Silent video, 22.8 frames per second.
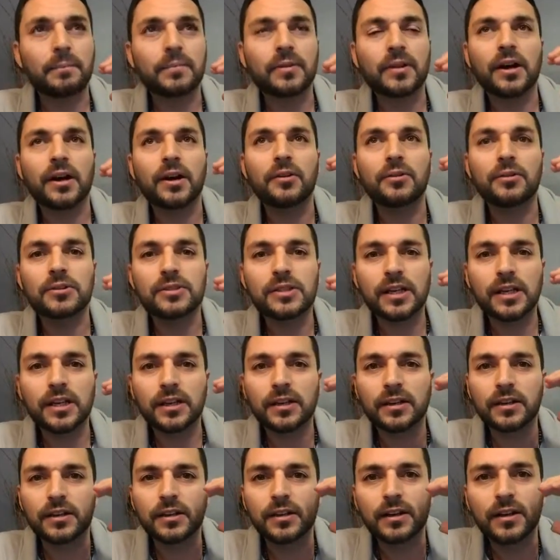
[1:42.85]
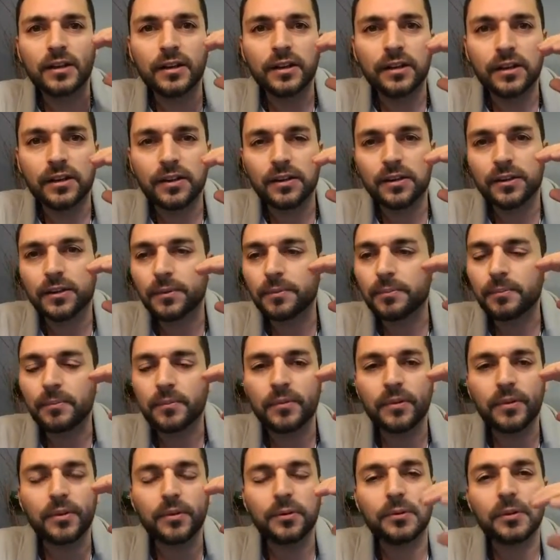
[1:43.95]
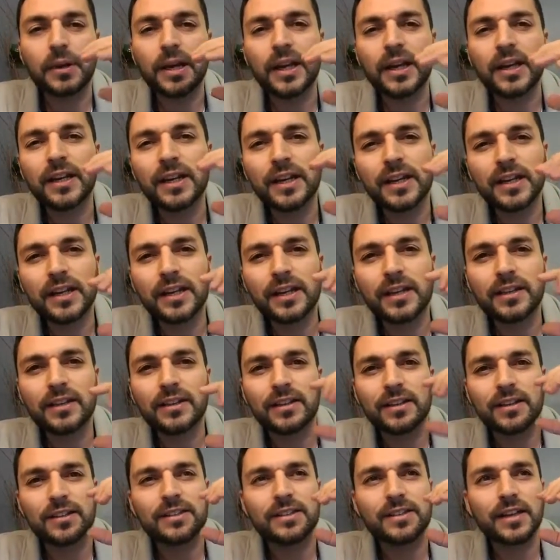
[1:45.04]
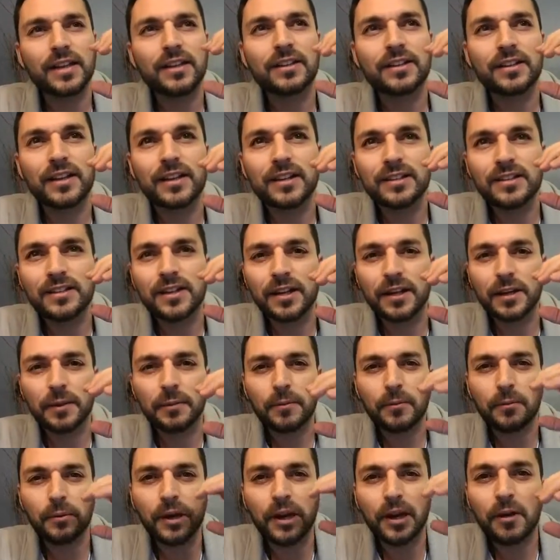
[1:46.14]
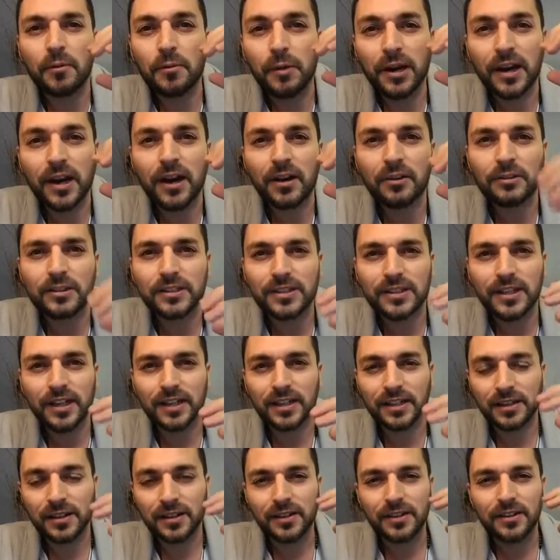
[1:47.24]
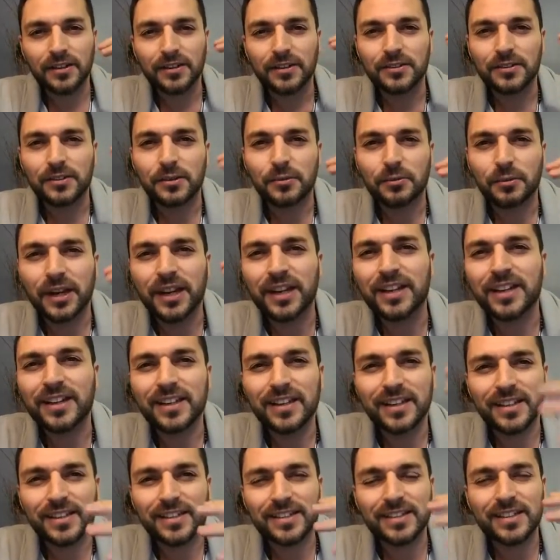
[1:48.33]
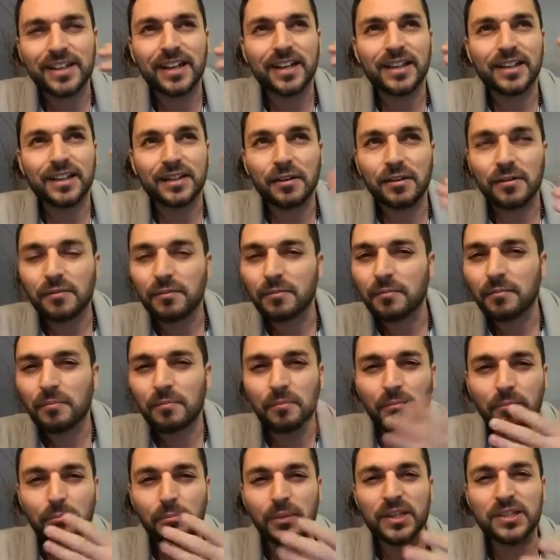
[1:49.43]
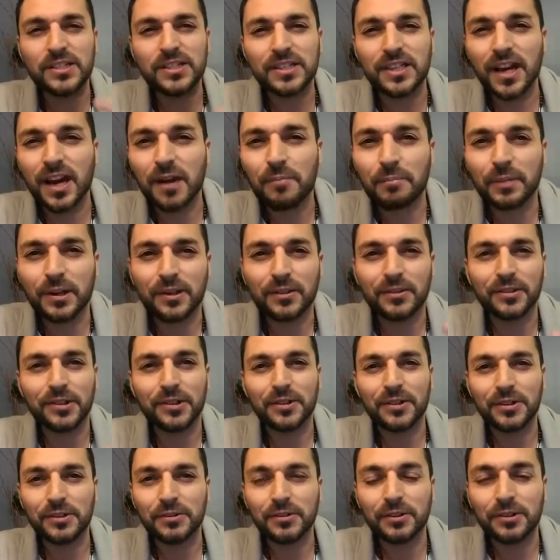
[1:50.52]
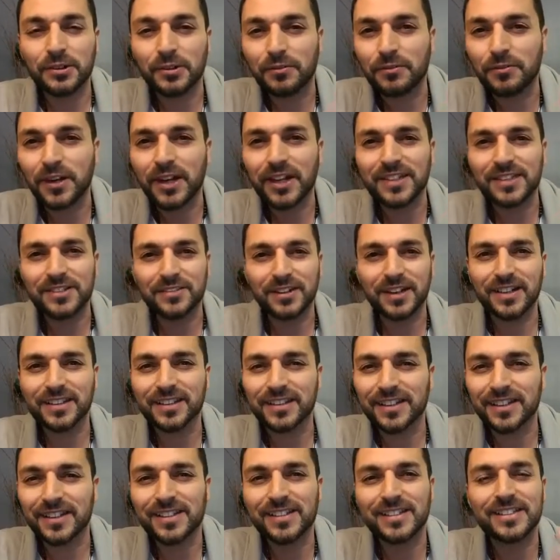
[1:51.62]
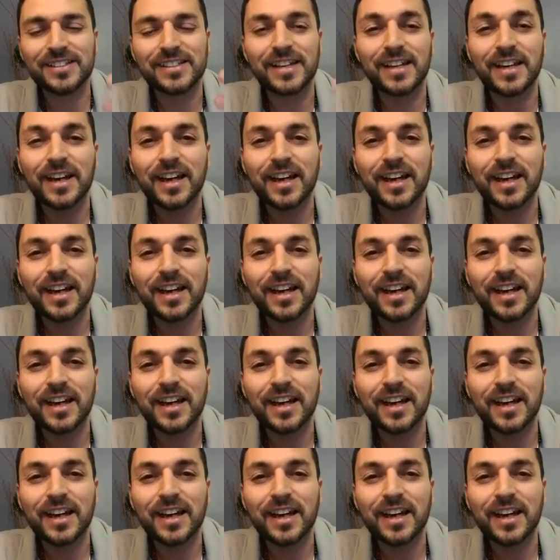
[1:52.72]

how do you say, raining in the extent that it's like when I went out, it's like the raining is like bitch slapping on you on your face, right? And it's